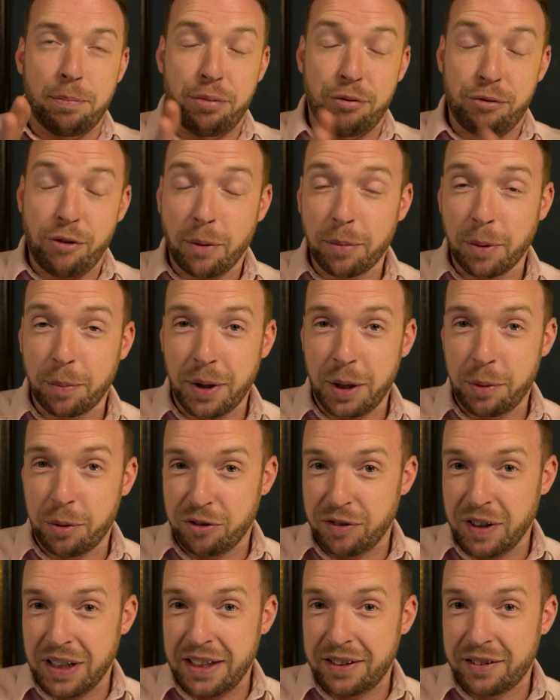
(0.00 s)
probably
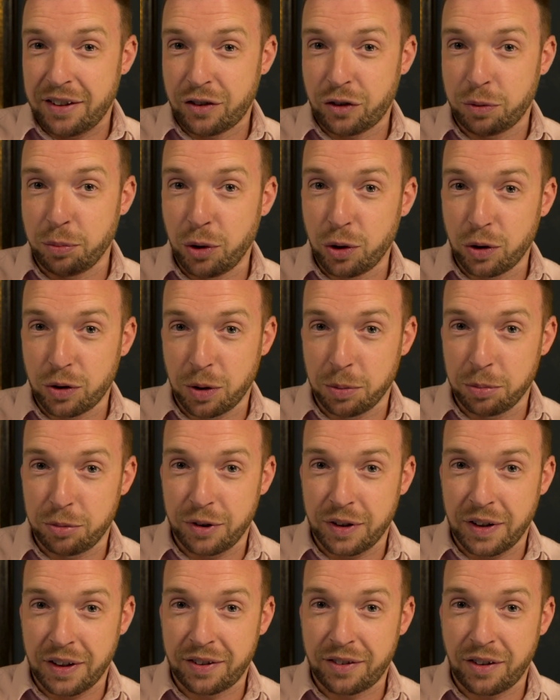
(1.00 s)
will release a small
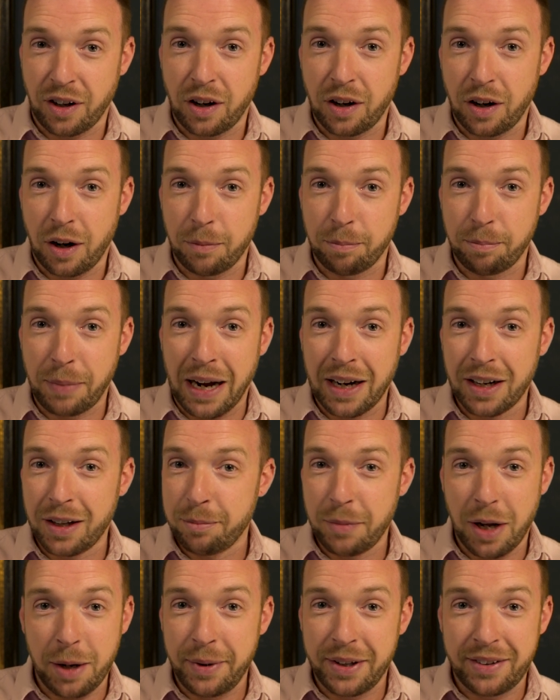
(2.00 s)
number at the start on
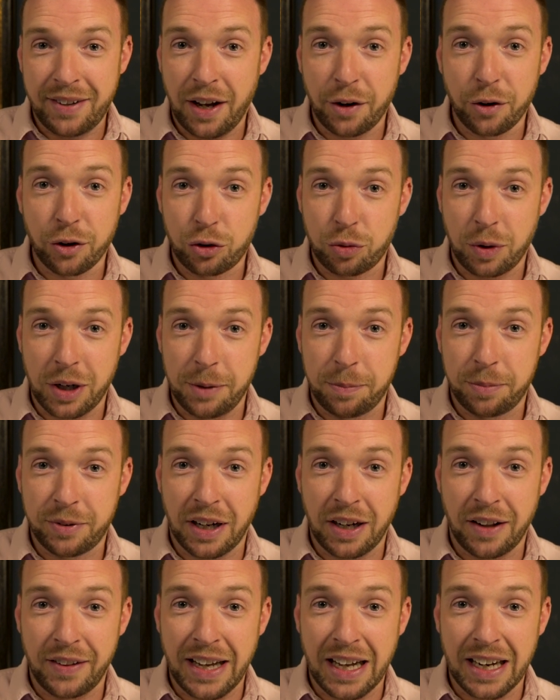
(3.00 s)
ballot, maybe 10 or
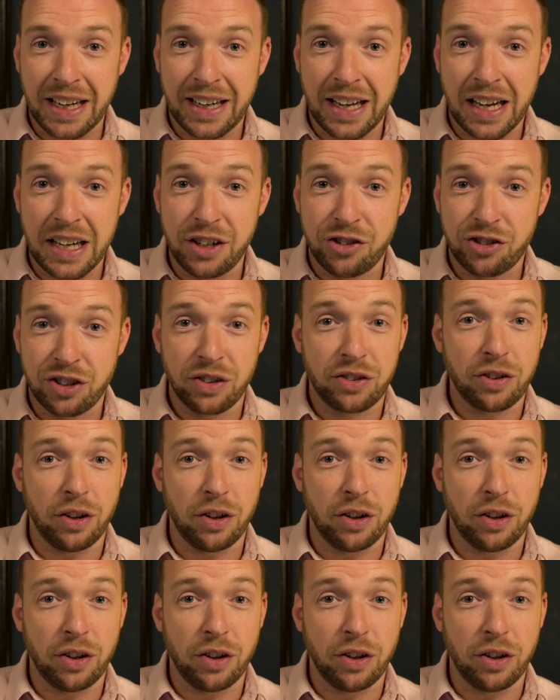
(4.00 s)
20% of the allocation.